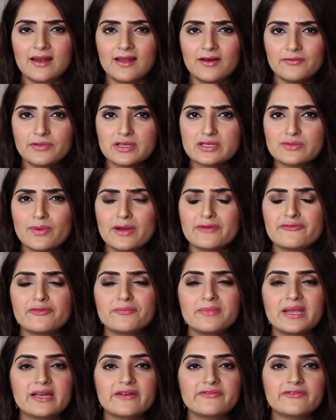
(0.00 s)
love this one from
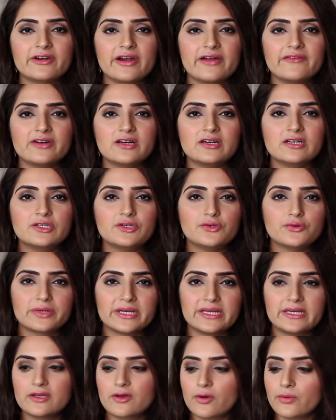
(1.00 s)
Makeup Forever. You
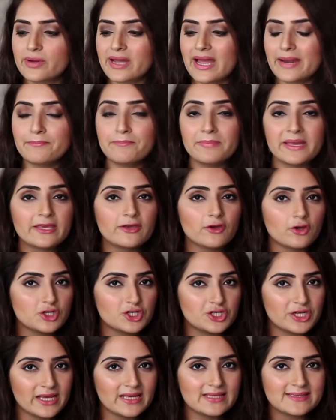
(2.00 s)
can go and pick your
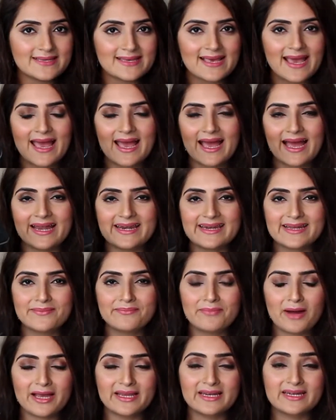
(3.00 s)
shades and
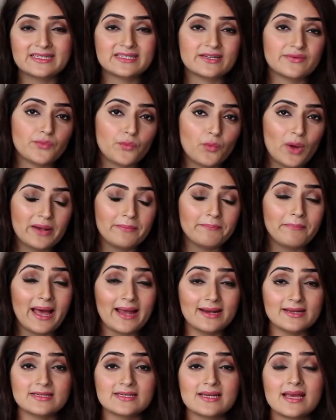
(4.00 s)
combine it in one
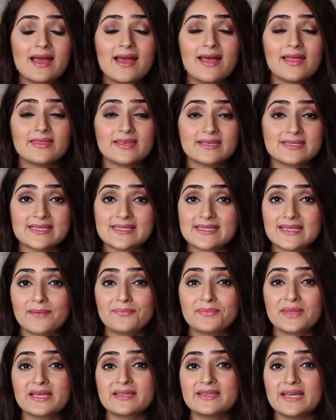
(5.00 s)
palette. This is
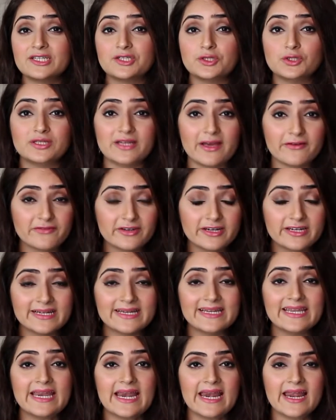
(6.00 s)
something that you
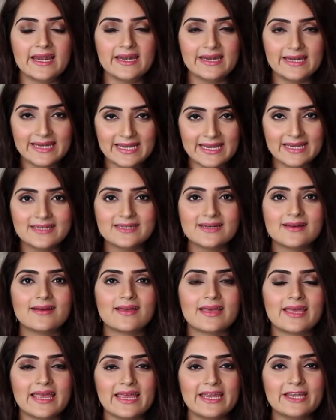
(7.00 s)
definitely need
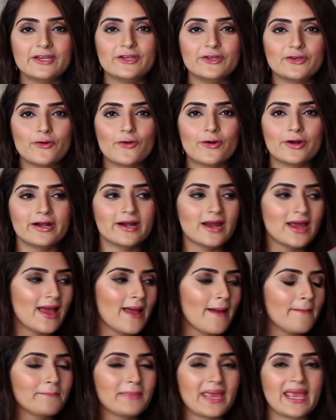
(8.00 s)
in your
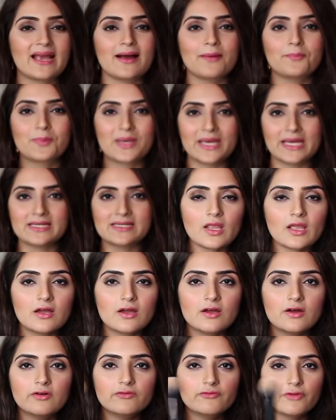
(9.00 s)
makeup kit.
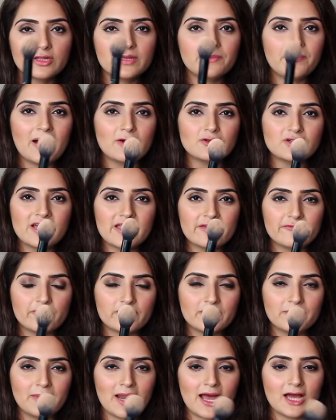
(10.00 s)
For the powder and for
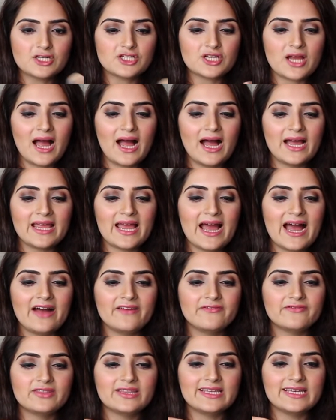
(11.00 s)
the blush, I
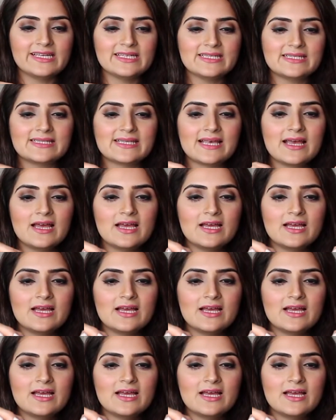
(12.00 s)
have this